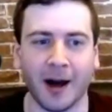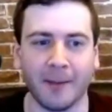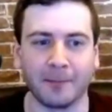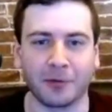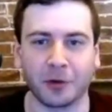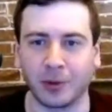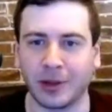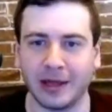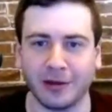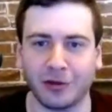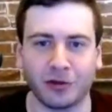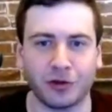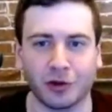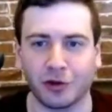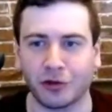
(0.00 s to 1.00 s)
So he's
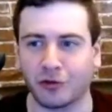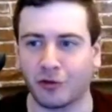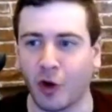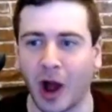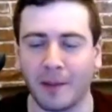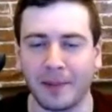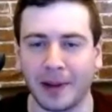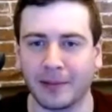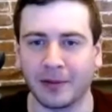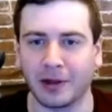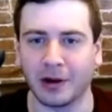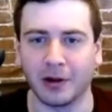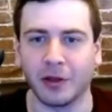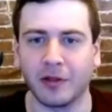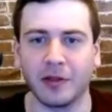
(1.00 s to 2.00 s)
just dropping,
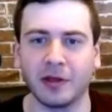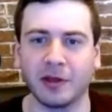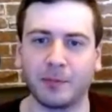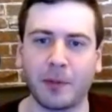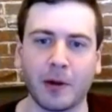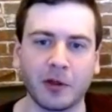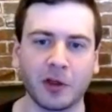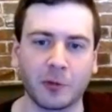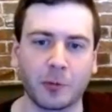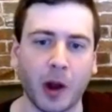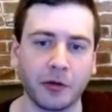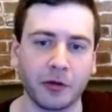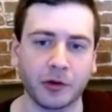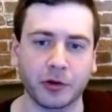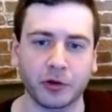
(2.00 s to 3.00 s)
these
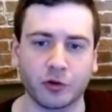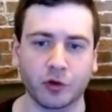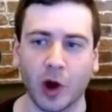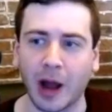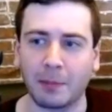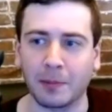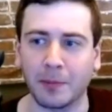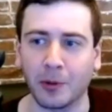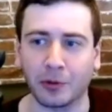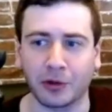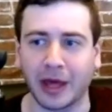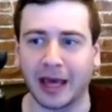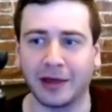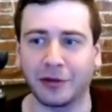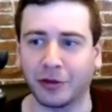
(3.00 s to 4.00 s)
prosecutors drop most
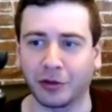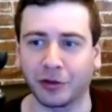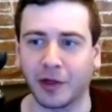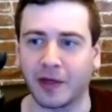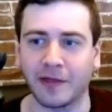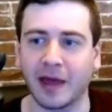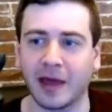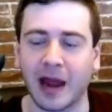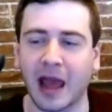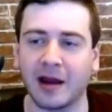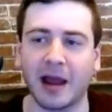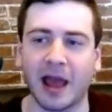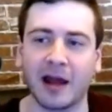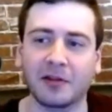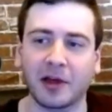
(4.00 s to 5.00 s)
cases.
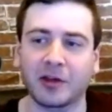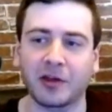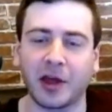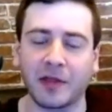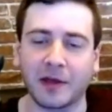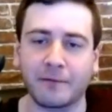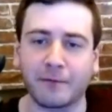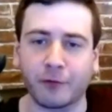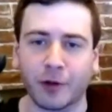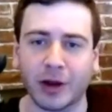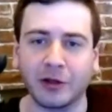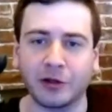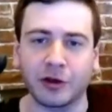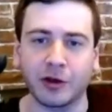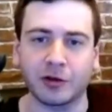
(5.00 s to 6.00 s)
And as I said, they
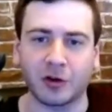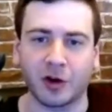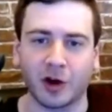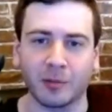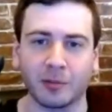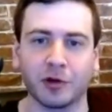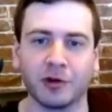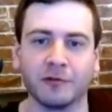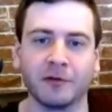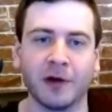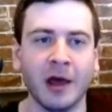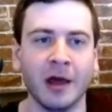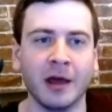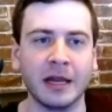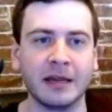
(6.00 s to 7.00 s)
phrase it in terms of
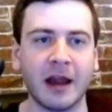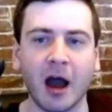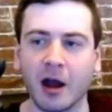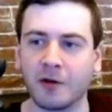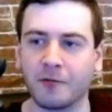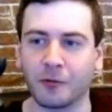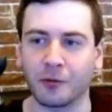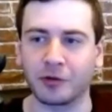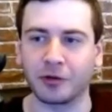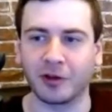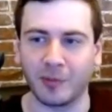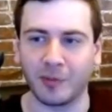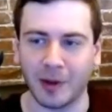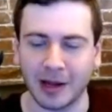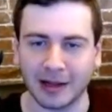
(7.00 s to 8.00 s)
not enforcing
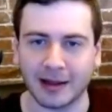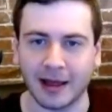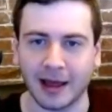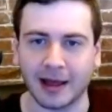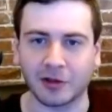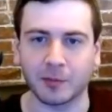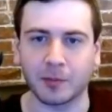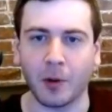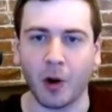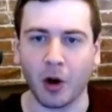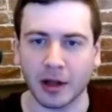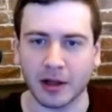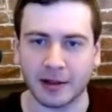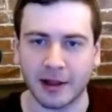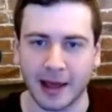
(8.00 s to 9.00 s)
speeding tickets and
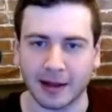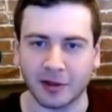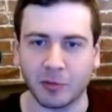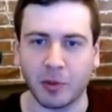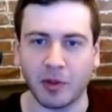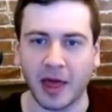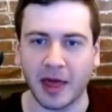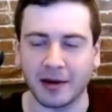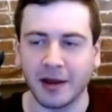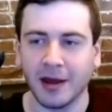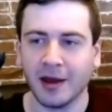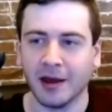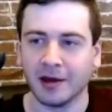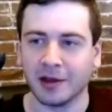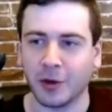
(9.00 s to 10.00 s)
parking tickets, but then
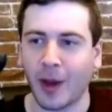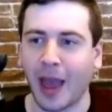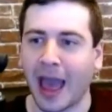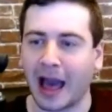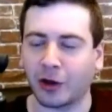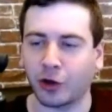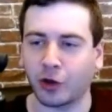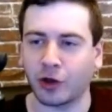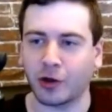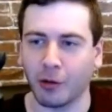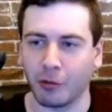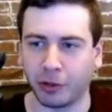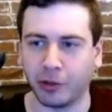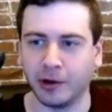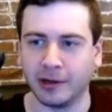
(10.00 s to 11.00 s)
you actually go
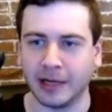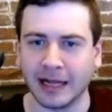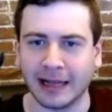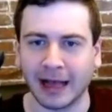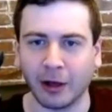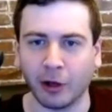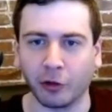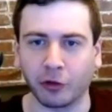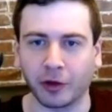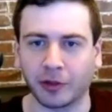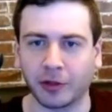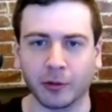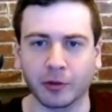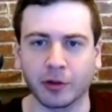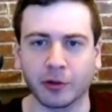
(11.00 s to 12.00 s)
through the details. Like
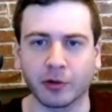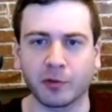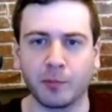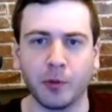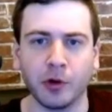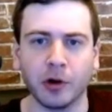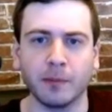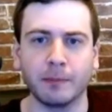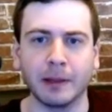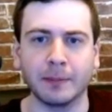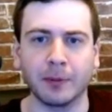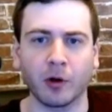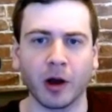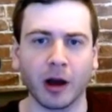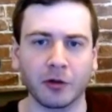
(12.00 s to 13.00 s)
there was Buda,
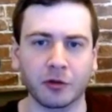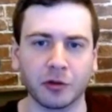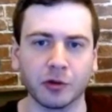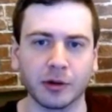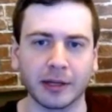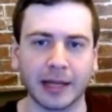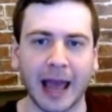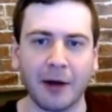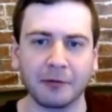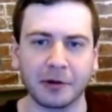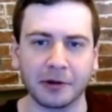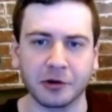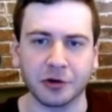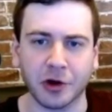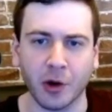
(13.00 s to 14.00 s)
Bibaraj, Loudoun County,
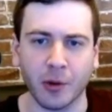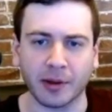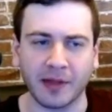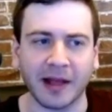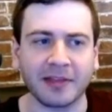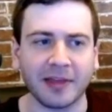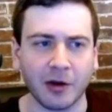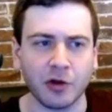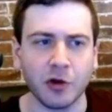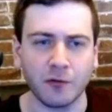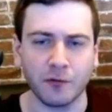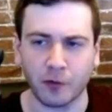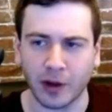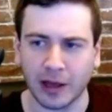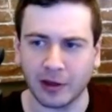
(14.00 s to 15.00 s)
and you're going, that's how you
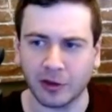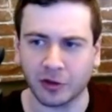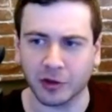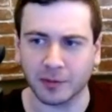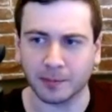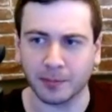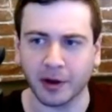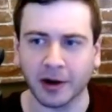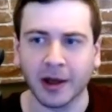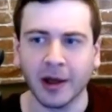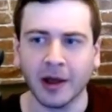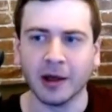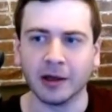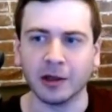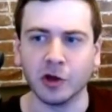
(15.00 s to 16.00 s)
phrased it, but
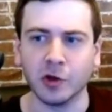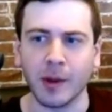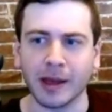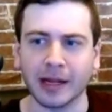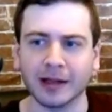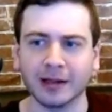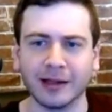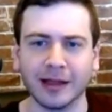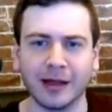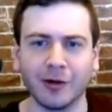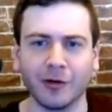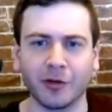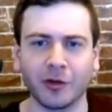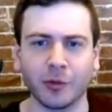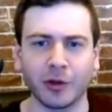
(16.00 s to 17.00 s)
you made it
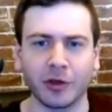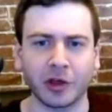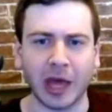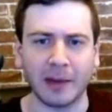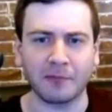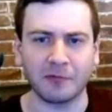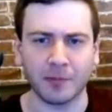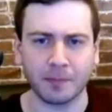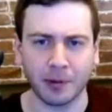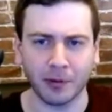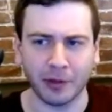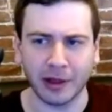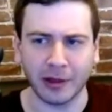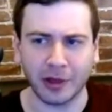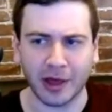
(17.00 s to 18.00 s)
legal to escape from
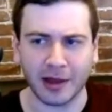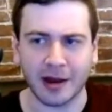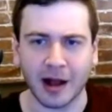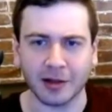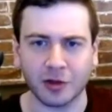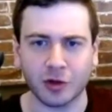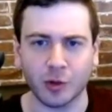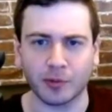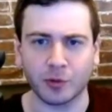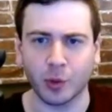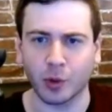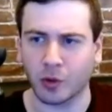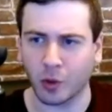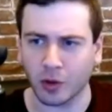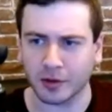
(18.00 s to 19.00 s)
police and not show up to
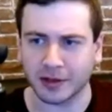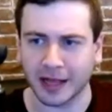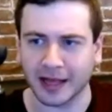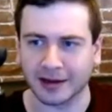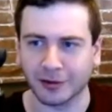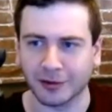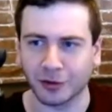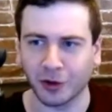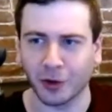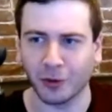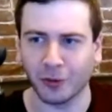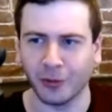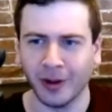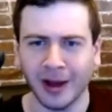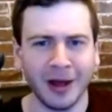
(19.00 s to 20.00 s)
a court date.
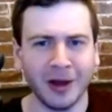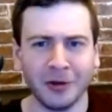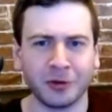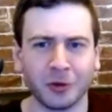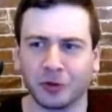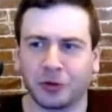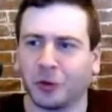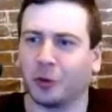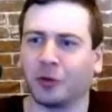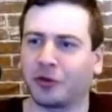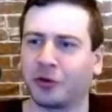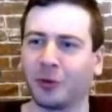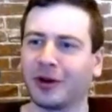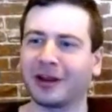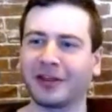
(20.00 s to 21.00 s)
So
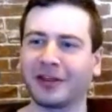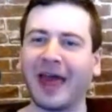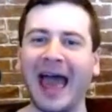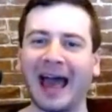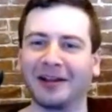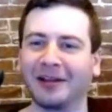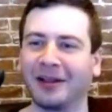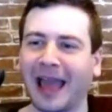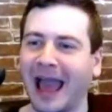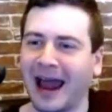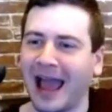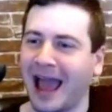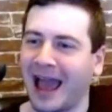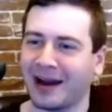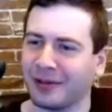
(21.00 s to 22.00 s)
what is that? Like,
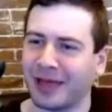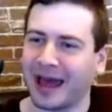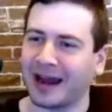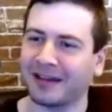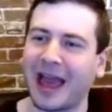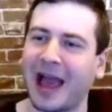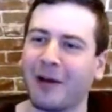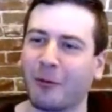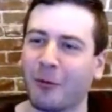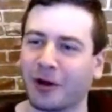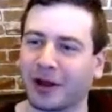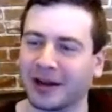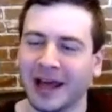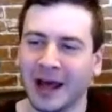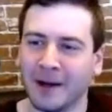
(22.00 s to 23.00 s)
how does that
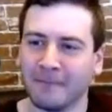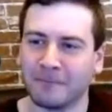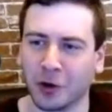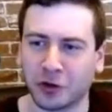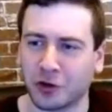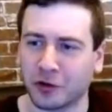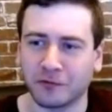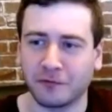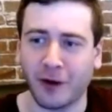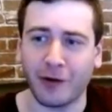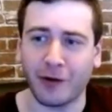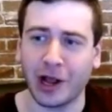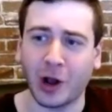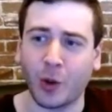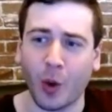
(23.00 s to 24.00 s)
work? And those are
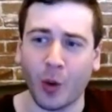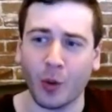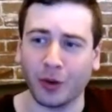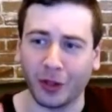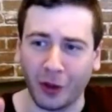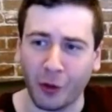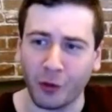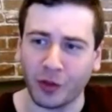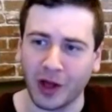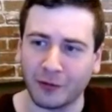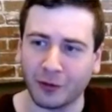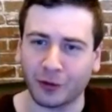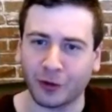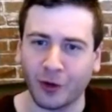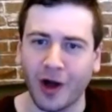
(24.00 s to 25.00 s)
very, quote,
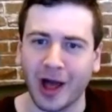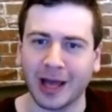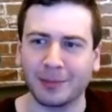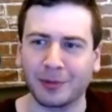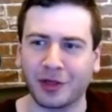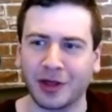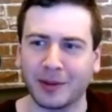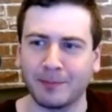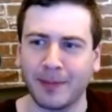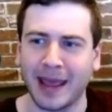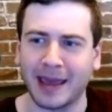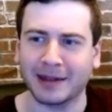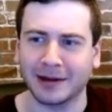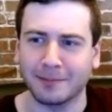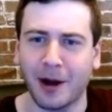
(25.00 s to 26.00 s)
low-level crimes that
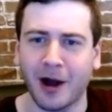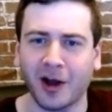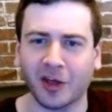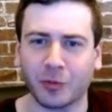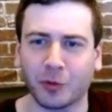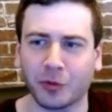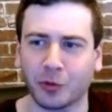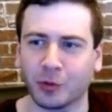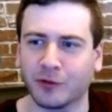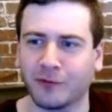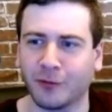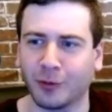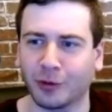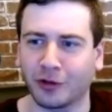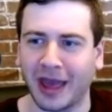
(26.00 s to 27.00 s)
make it impossible to
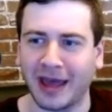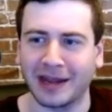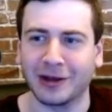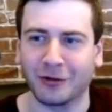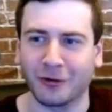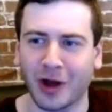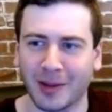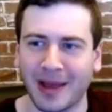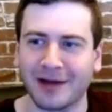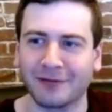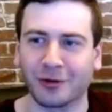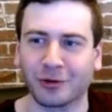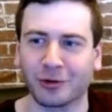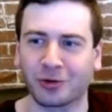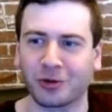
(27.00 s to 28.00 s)
enforce any crime
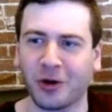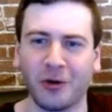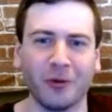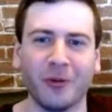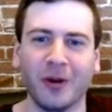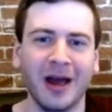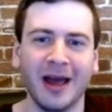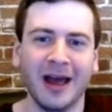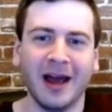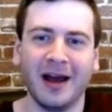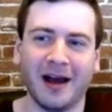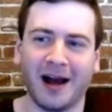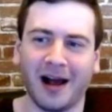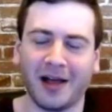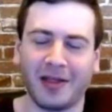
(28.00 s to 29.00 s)
ever. So
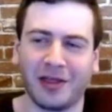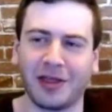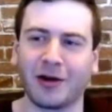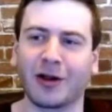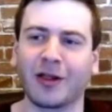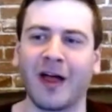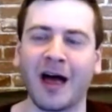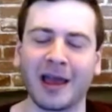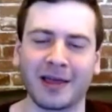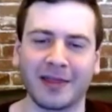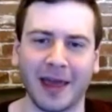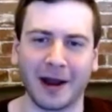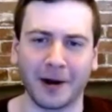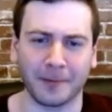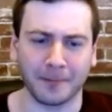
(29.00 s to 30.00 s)
they're lying
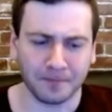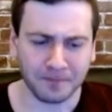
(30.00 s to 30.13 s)
there.